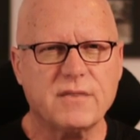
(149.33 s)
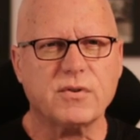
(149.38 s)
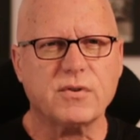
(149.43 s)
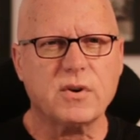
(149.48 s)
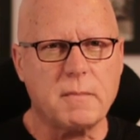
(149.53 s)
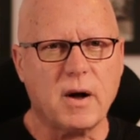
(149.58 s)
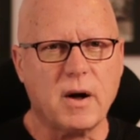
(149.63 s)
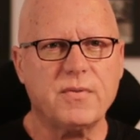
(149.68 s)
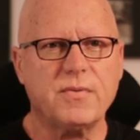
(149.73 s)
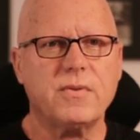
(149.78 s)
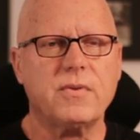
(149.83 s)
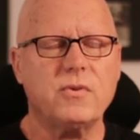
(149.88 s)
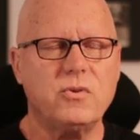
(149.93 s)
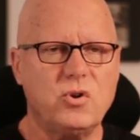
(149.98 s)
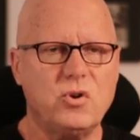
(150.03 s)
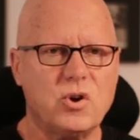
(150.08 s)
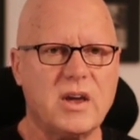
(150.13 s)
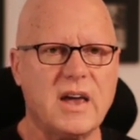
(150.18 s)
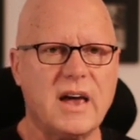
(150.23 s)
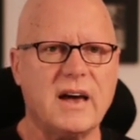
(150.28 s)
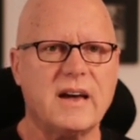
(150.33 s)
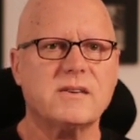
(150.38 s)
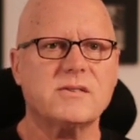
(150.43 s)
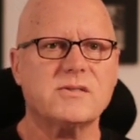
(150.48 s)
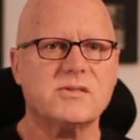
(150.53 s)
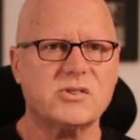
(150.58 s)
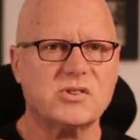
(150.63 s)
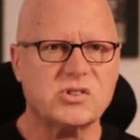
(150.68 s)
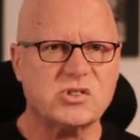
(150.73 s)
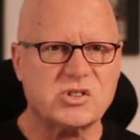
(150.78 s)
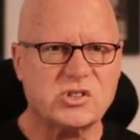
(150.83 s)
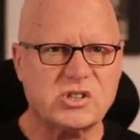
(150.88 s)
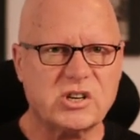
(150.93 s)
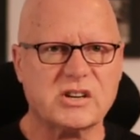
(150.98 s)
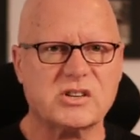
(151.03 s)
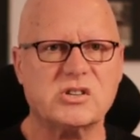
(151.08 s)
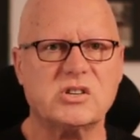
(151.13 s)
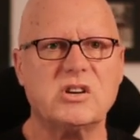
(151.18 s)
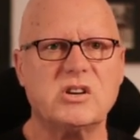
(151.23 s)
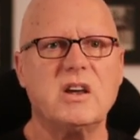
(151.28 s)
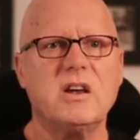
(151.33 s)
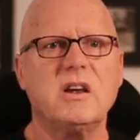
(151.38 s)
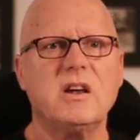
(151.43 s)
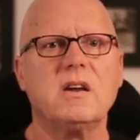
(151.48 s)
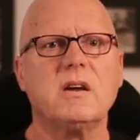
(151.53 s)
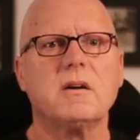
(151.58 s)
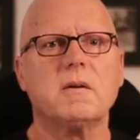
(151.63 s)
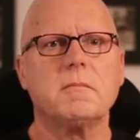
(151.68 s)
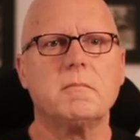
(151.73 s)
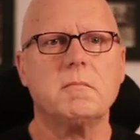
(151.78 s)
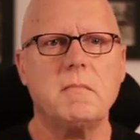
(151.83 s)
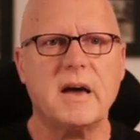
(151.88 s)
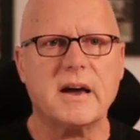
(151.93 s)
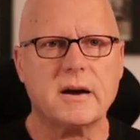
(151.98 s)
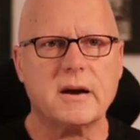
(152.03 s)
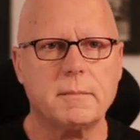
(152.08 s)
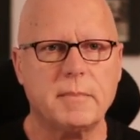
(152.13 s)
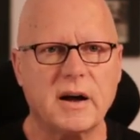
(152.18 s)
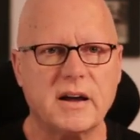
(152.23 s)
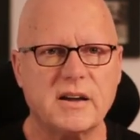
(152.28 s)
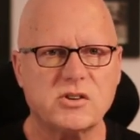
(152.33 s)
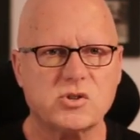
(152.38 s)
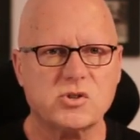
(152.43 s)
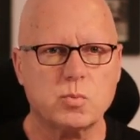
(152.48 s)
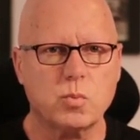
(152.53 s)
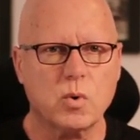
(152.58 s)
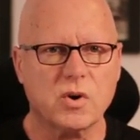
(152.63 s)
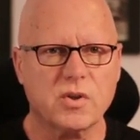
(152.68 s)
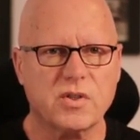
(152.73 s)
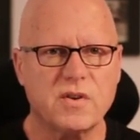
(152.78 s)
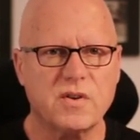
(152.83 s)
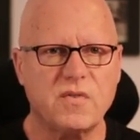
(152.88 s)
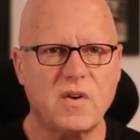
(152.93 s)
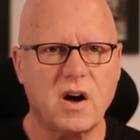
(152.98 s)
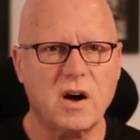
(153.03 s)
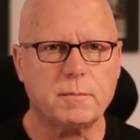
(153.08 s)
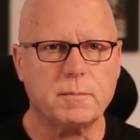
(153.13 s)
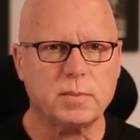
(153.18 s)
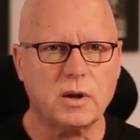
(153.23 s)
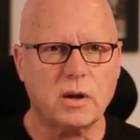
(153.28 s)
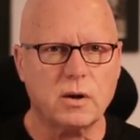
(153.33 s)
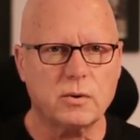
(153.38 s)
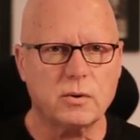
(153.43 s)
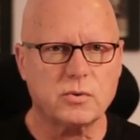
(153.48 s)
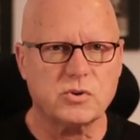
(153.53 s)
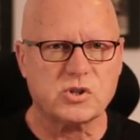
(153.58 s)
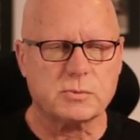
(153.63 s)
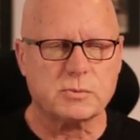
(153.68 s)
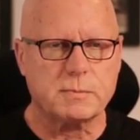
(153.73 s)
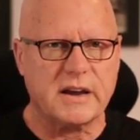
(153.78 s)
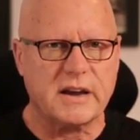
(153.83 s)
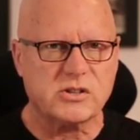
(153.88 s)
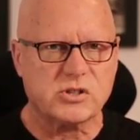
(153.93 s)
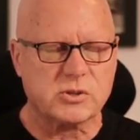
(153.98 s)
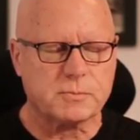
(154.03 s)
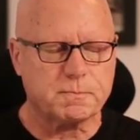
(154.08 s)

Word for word: month you get 60 megabytes worth of upload space.